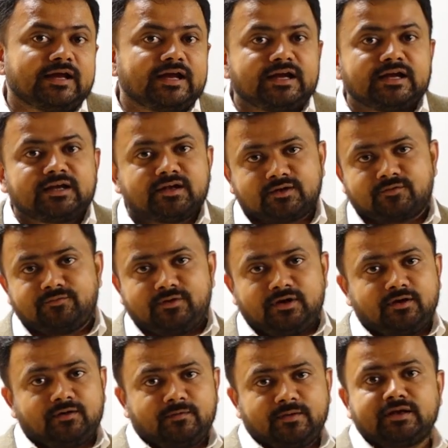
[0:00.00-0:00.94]

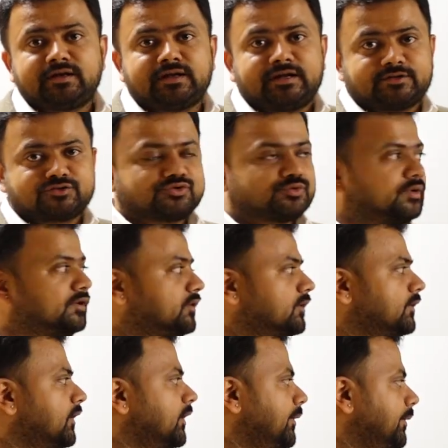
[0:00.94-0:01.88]

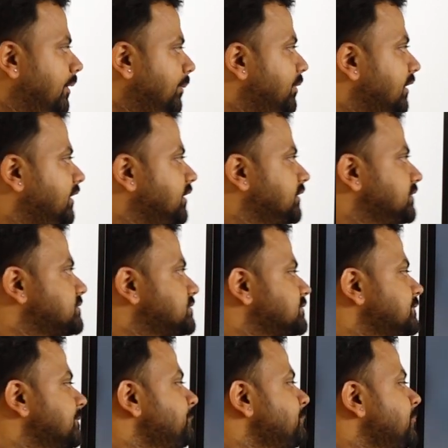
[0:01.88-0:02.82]
intellectual abilities.
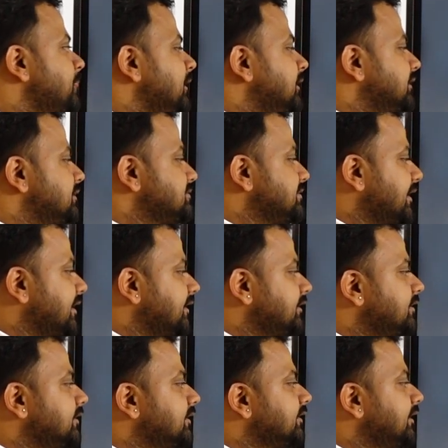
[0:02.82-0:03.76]
The
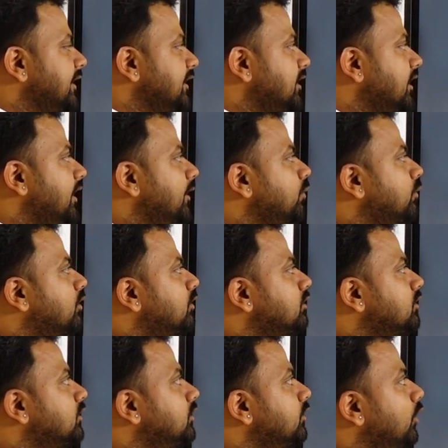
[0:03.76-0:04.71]
second thing that I
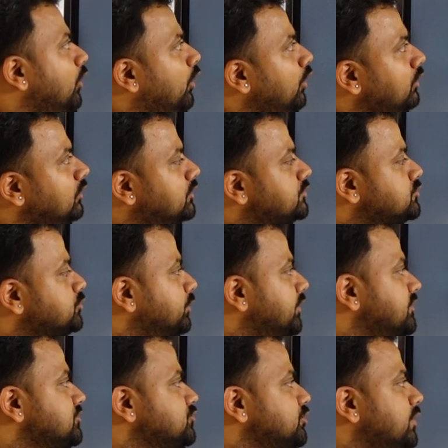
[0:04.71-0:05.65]
want all the
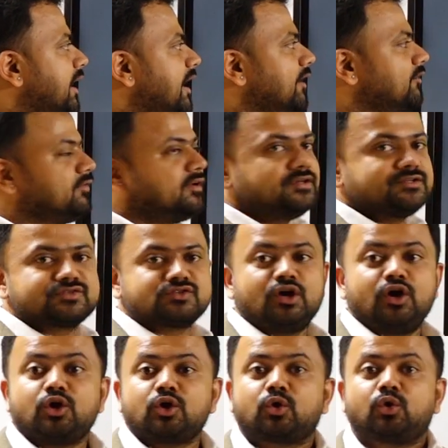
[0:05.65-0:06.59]
students to have is
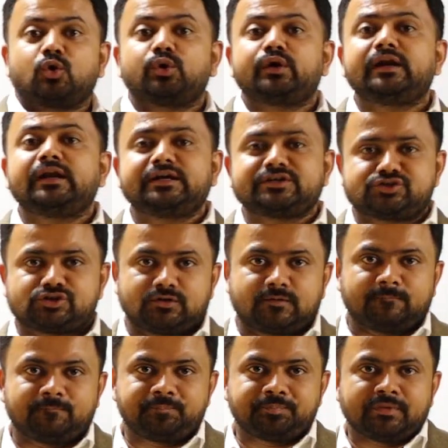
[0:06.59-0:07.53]

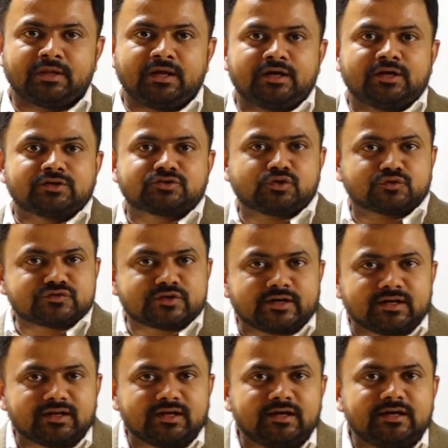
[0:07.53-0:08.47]
correlation.
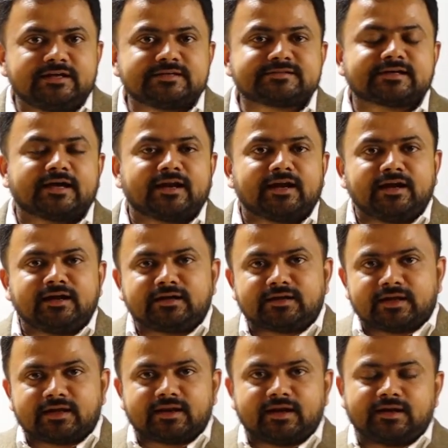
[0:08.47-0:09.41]
Society is an
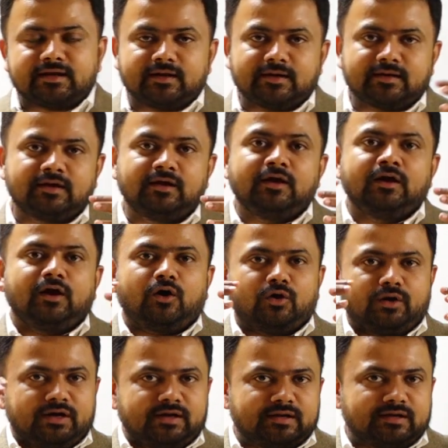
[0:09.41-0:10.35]
integrated,
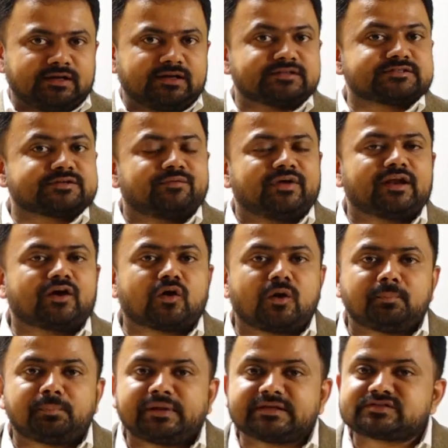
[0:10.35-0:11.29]
or it is a very
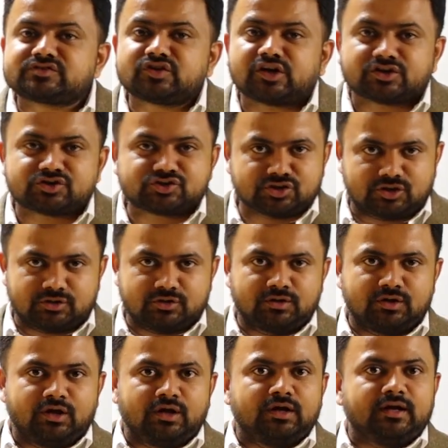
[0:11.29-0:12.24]
complex
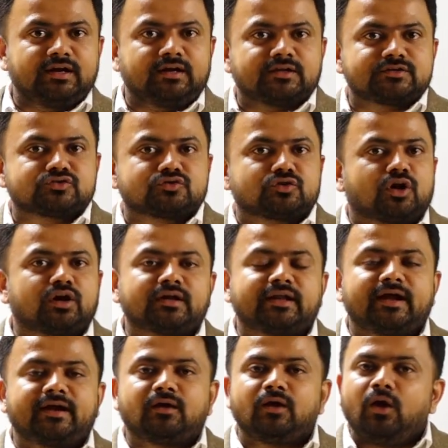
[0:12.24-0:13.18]
structure. It is not
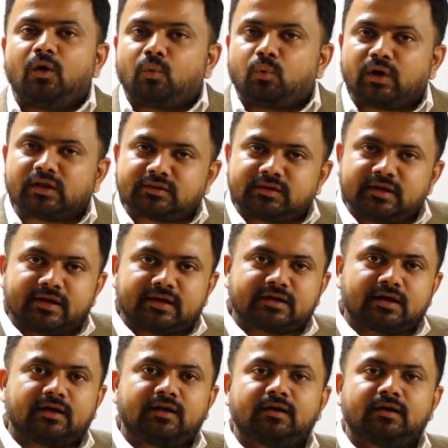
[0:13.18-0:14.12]
that one thing,
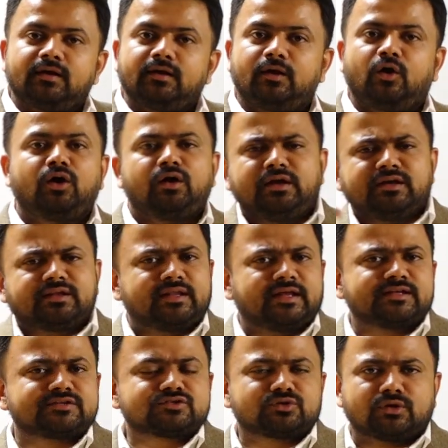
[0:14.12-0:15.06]
or
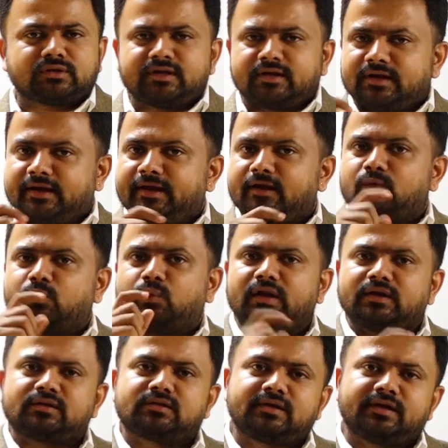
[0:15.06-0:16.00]
there is nothing like
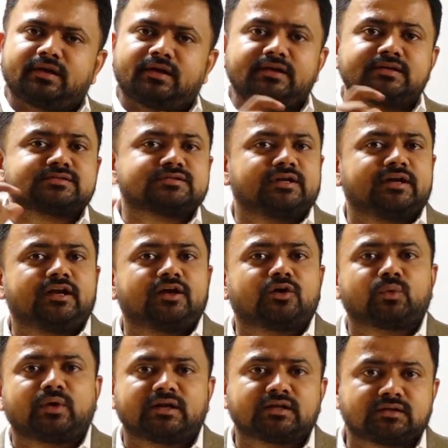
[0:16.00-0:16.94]
one thing is
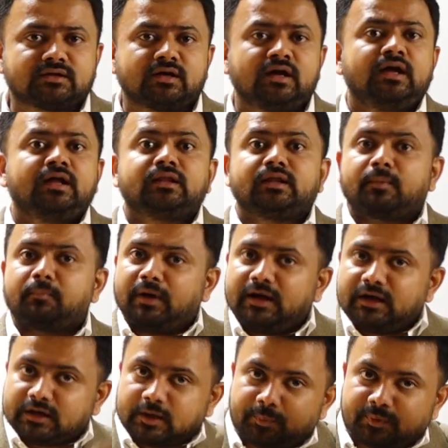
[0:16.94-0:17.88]
leading to another. There are
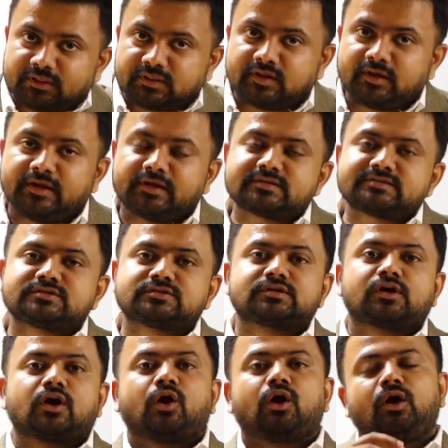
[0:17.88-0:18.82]
multiple things
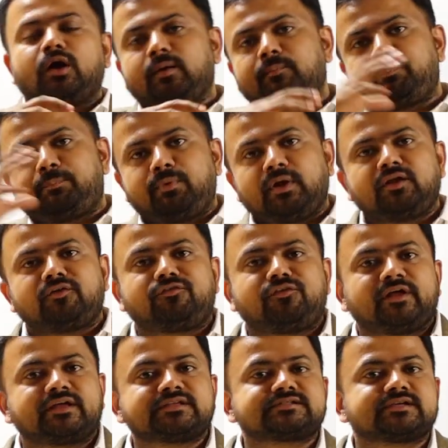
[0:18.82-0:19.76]

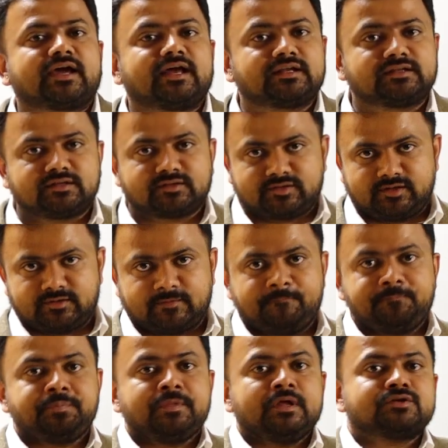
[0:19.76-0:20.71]
influencing another thing.
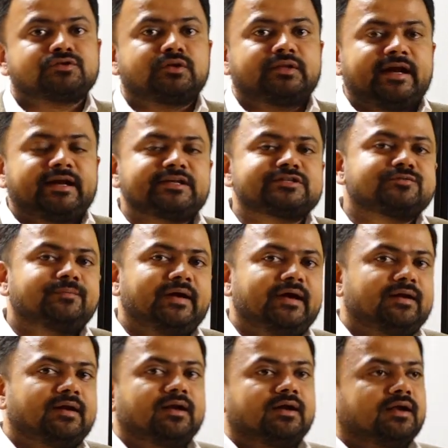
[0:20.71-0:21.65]
So that is
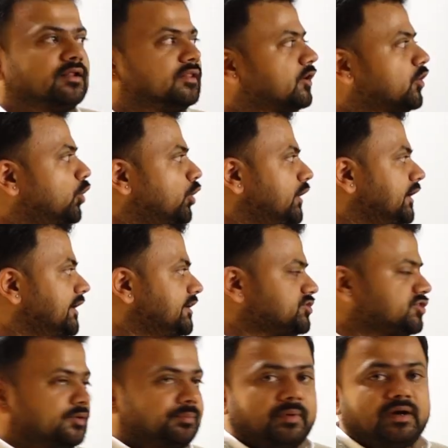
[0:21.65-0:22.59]
where the
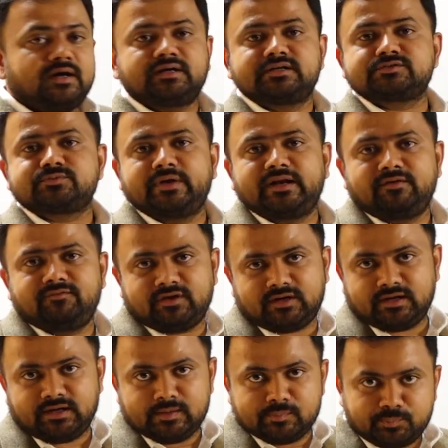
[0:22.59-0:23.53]
correlation part is very,
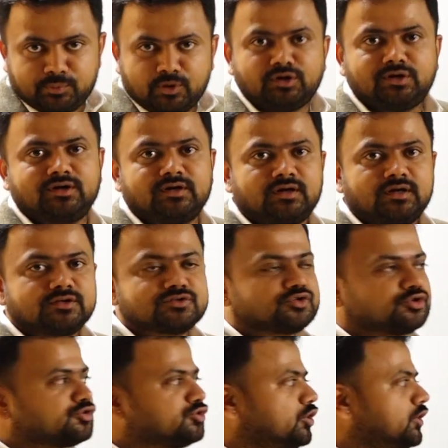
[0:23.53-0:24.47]
very important in
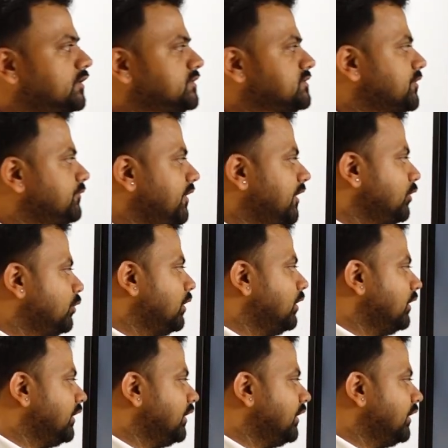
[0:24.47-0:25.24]
sociology, where you